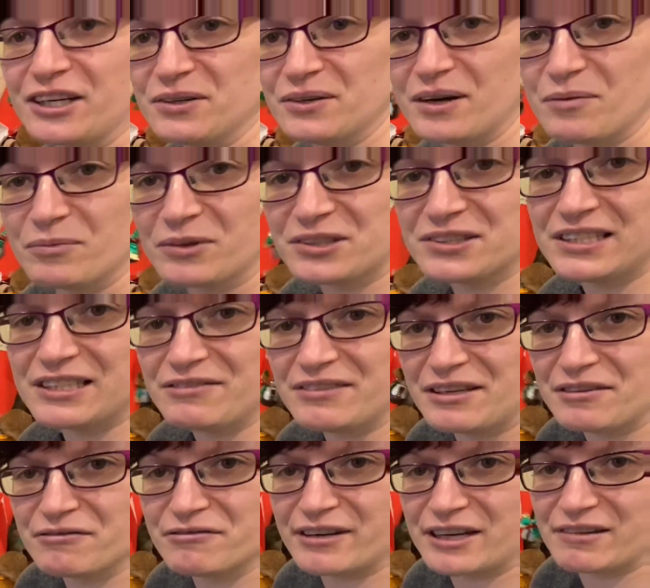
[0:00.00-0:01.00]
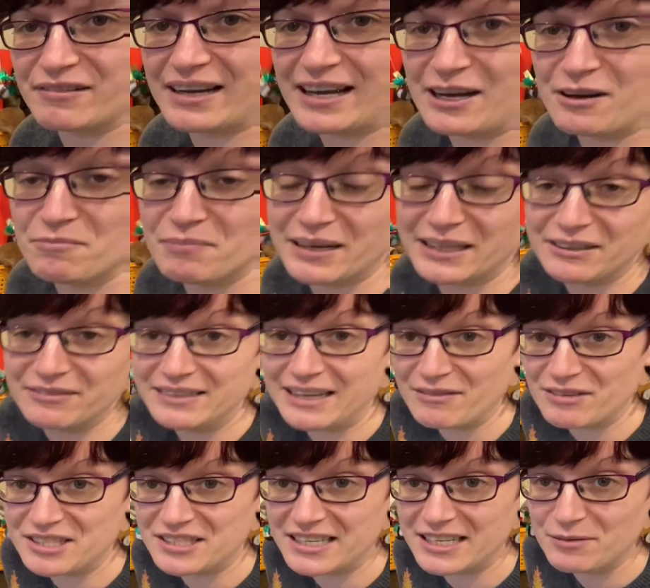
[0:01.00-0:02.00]
and we'll see if they can figure it out. Mine have
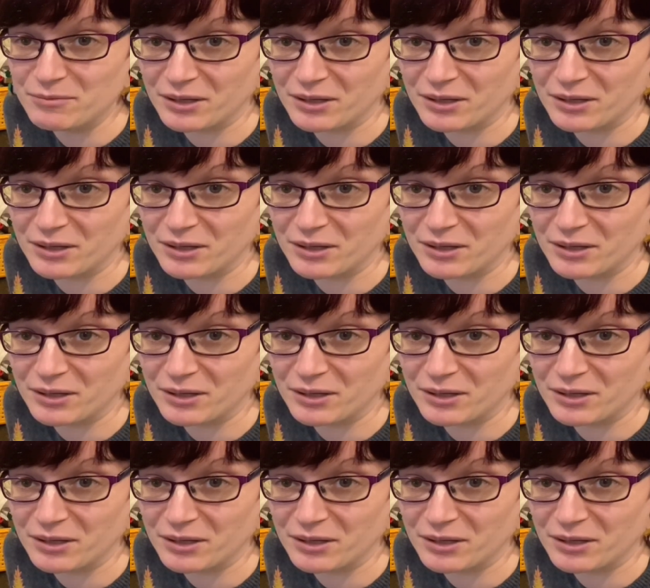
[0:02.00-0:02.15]
never seen one